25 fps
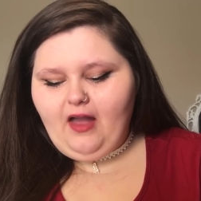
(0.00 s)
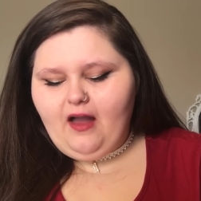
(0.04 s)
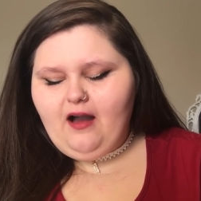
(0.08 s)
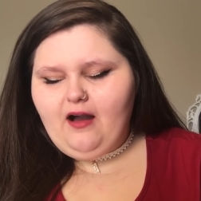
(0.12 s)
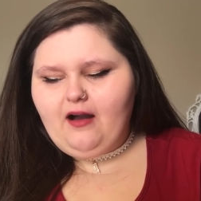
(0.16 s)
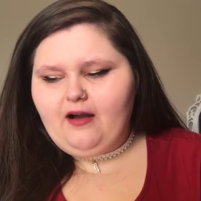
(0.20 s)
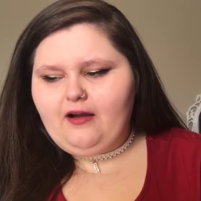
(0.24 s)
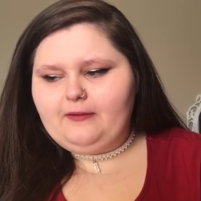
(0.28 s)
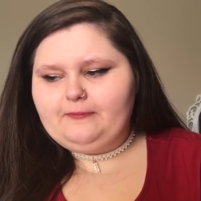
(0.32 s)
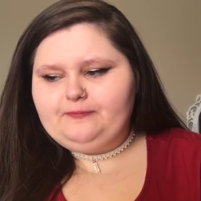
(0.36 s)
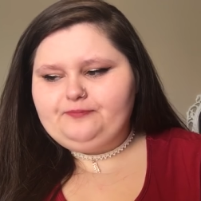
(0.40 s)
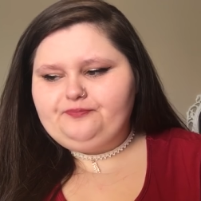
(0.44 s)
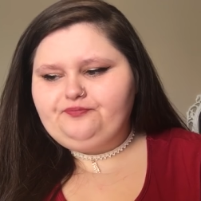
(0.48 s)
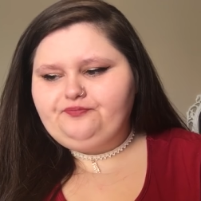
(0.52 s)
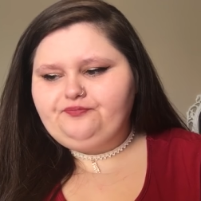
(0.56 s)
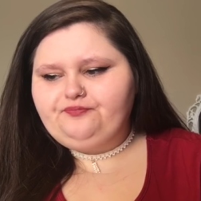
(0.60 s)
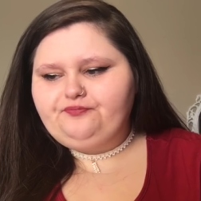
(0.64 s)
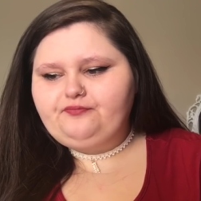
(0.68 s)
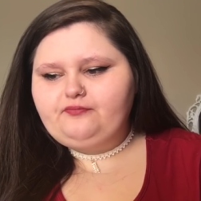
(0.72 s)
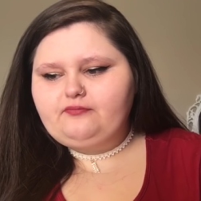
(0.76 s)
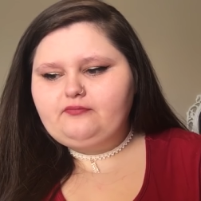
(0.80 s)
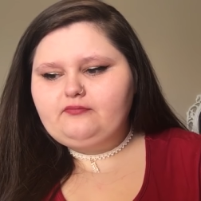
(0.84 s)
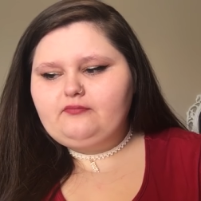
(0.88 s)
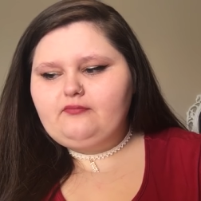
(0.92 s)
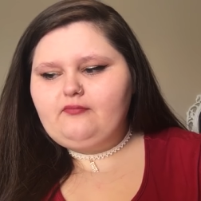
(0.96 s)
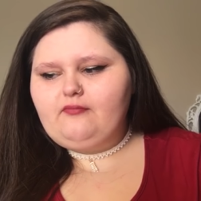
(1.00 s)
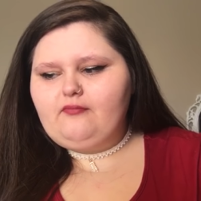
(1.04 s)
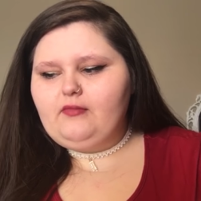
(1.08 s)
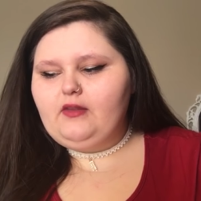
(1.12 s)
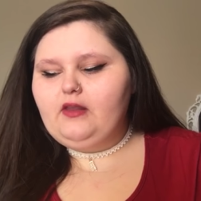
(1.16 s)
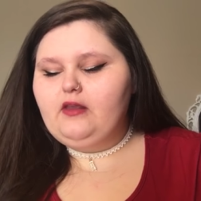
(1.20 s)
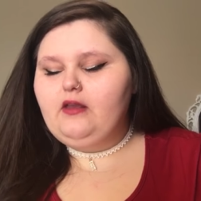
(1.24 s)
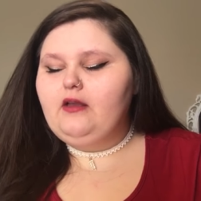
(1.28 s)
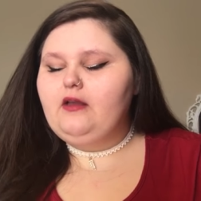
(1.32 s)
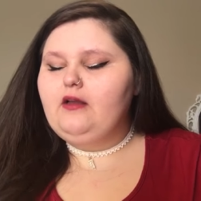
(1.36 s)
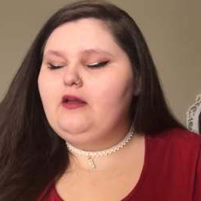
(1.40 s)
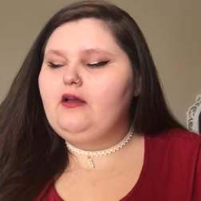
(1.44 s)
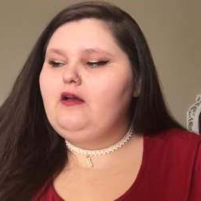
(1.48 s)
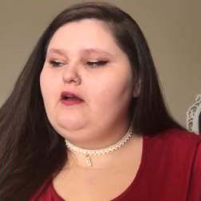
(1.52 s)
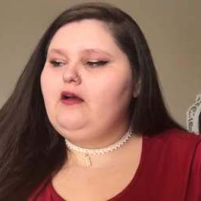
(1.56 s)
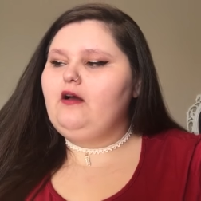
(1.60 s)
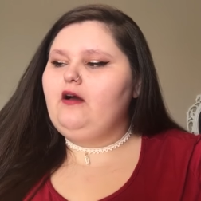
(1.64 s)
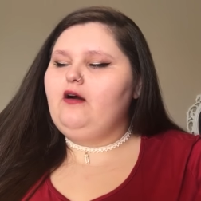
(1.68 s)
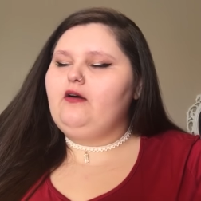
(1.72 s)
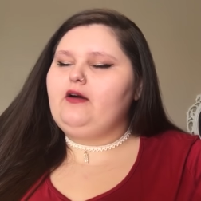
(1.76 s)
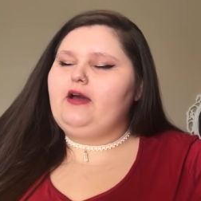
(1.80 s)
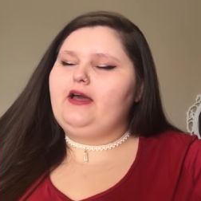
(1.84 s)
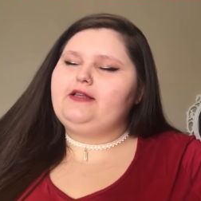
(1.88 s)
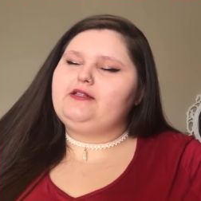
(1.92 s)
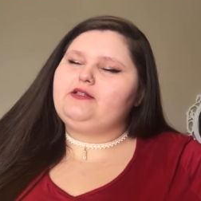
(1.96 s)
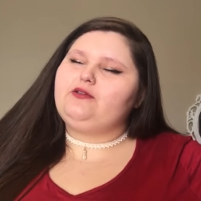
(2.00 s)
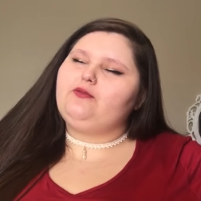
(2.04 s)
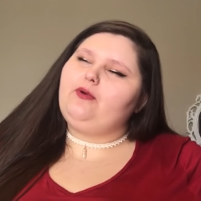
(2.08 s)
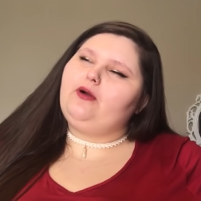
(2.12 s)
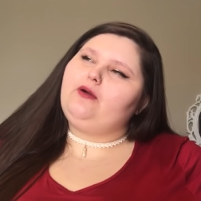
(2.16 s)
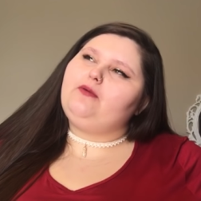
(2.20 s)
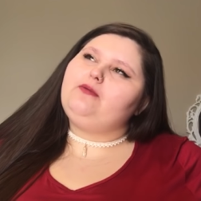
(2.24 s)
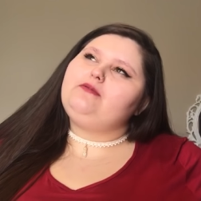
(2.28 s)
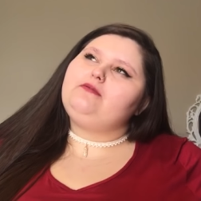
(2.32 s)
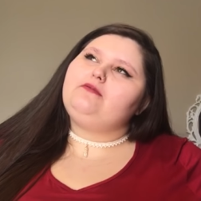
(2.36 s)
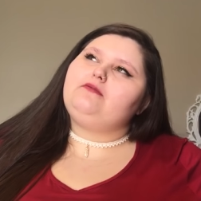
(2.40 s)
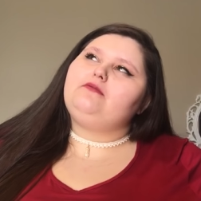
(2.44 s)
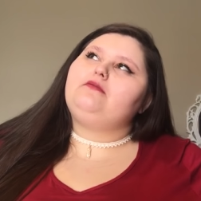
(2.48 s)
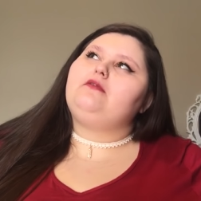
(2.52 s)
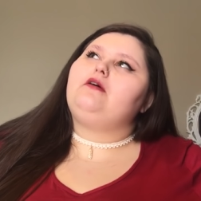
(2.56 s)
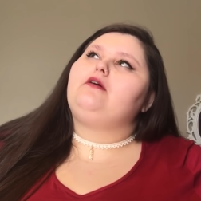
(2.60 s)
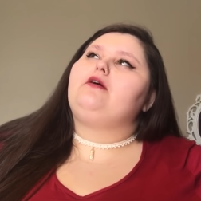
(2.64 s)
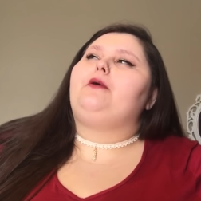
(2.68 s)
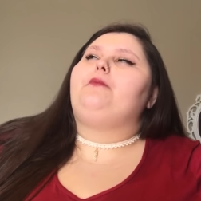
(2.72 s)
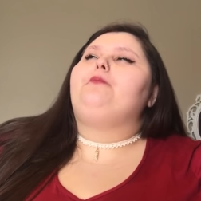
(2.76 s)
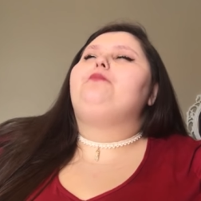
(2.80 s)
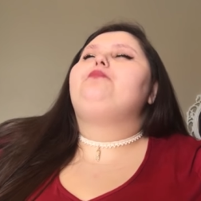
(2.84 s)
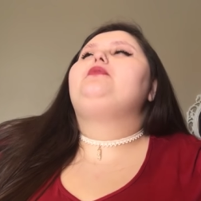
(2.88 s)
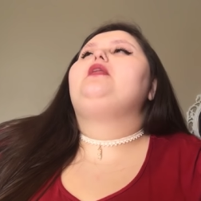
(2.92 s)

Um, okay, so where, okay.